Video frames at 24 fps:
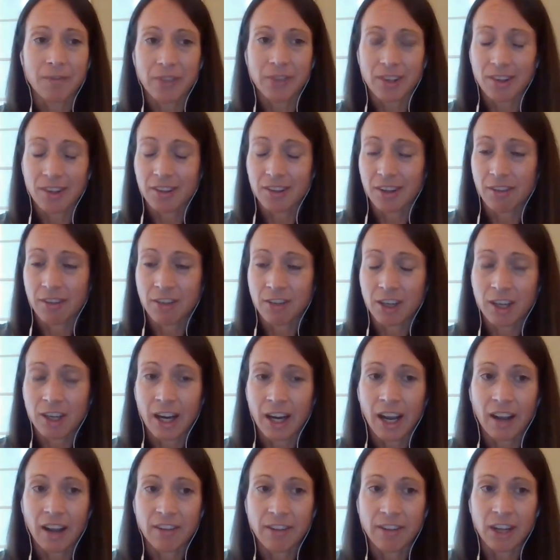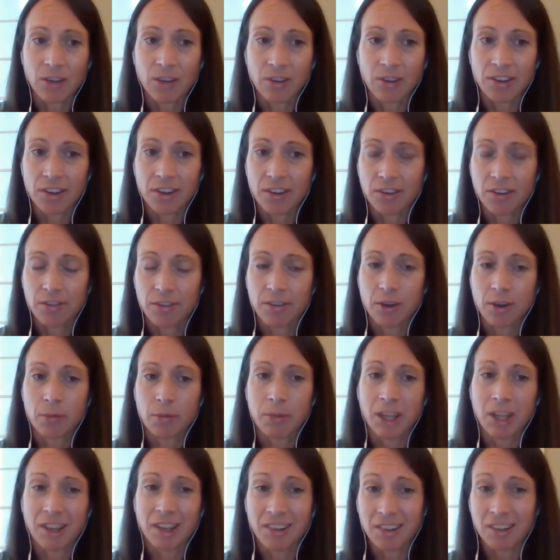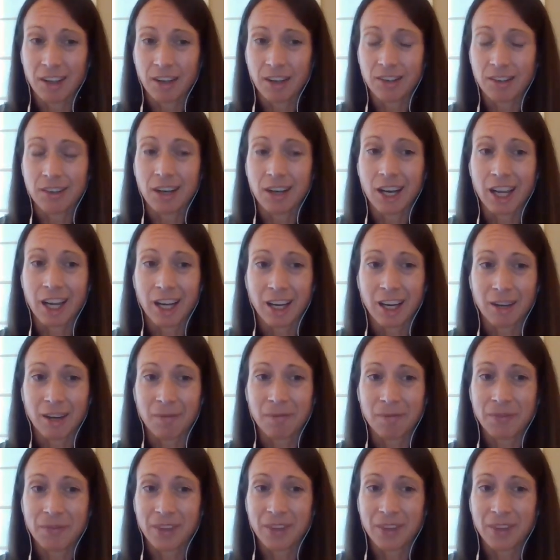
7.5 ounces for a men's size 9,